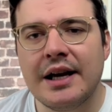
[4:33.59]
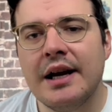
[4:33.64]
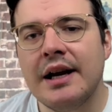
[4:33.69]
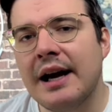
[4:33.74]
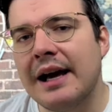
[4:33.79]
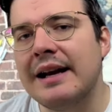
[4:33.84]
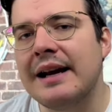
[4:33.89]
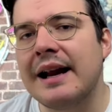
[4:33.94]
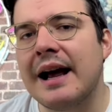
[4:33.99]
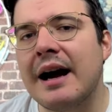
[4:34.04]

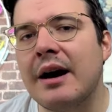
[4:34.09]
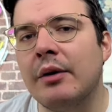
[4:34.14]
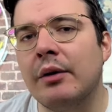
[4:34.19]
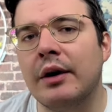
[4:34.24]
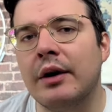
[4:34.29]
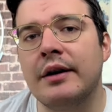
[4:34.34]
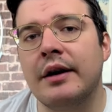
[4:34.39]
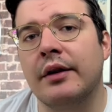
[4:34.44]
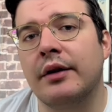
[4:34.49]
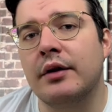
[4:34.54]
and now
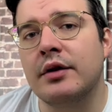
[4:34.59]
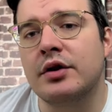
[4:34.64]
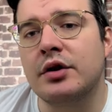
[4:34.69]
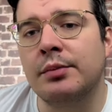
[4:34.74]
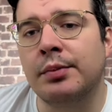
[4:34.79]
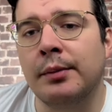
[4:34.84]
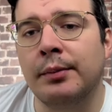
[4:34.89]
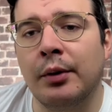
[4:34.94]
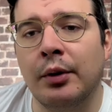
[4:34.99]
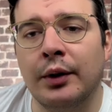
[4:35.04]
another Super
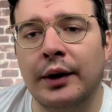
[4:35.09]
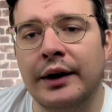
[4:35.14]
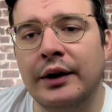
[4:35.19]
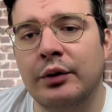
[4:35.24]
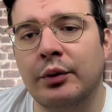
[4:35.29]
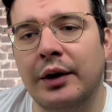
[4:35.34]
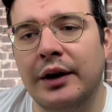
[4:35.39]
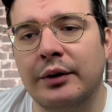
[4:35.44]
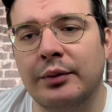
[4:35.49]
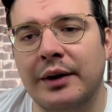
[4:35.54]
Bowl in
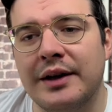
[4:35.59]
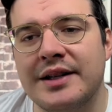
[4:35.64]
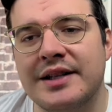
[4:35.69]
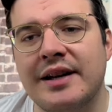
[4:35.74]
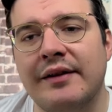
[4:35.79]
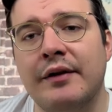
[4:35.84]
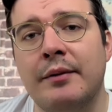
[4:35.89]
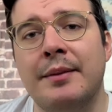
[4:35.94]
2027,